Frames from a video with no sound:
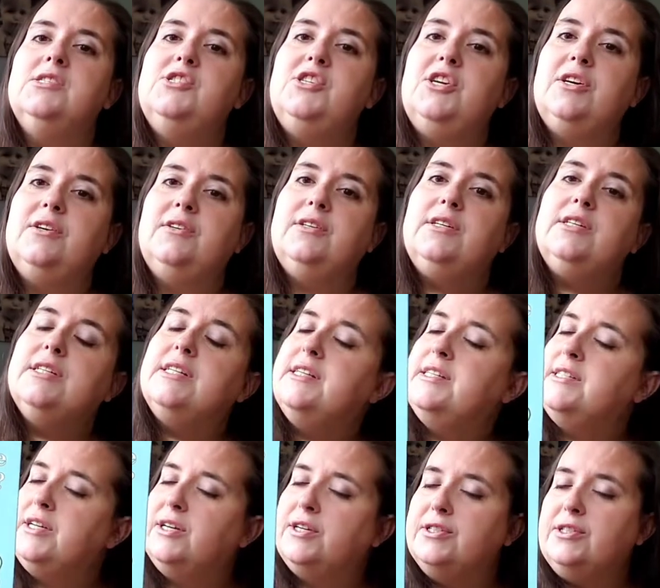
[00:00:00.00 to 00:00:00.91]
Gerald
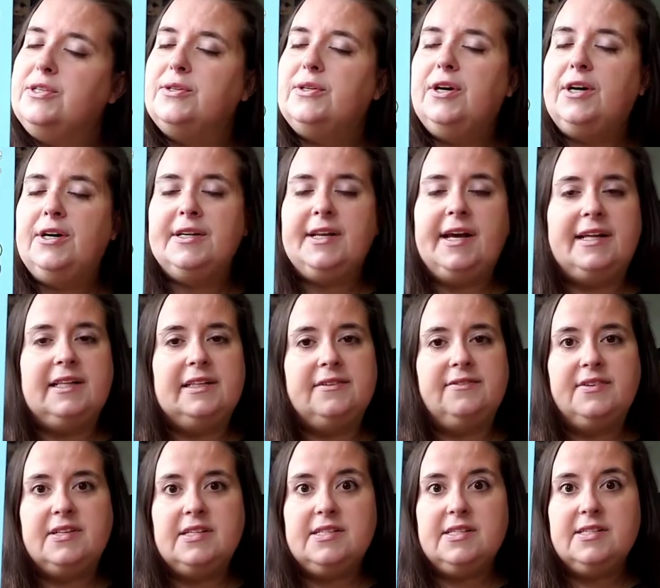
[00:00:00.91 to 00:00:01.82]
is also called
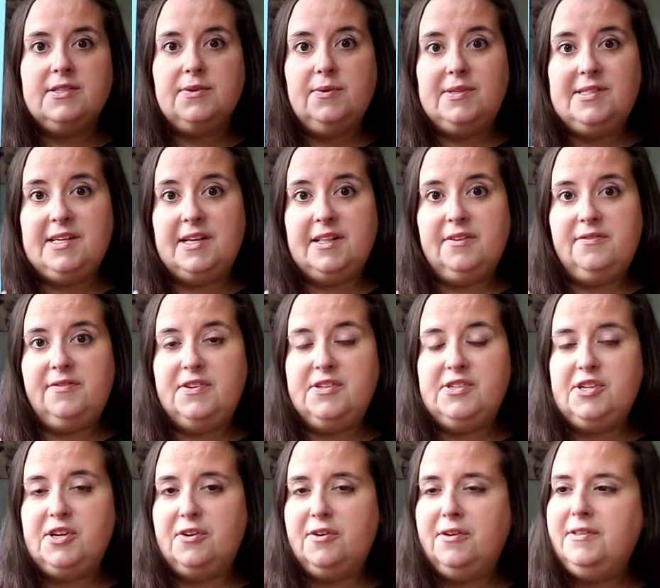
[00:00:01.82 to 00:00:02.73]
Elephant, so it's
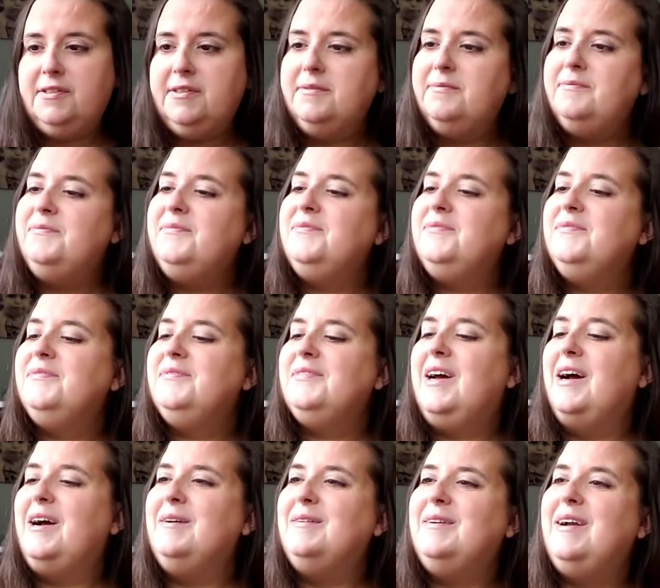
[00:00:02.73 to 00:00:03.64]
Elephant Gerald.
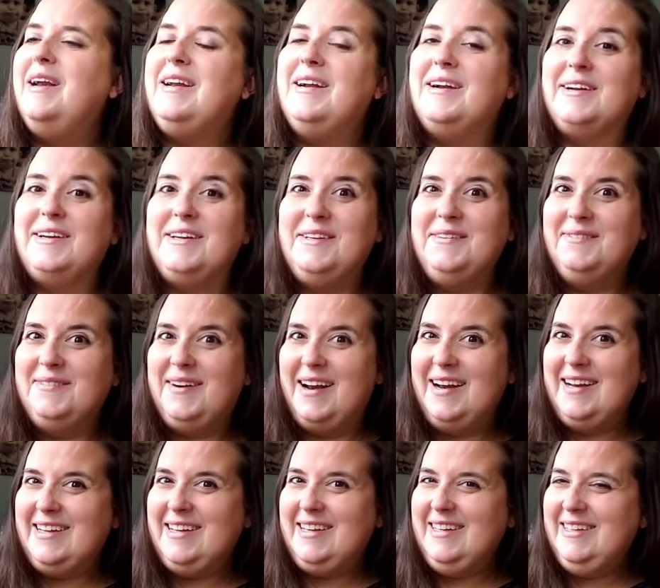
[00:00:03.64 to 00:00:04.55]
All right, are you
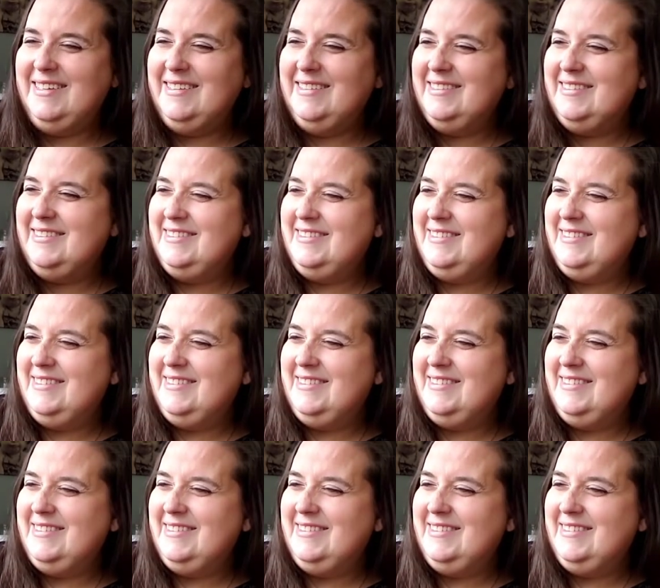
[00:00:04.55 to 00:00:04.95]
ready?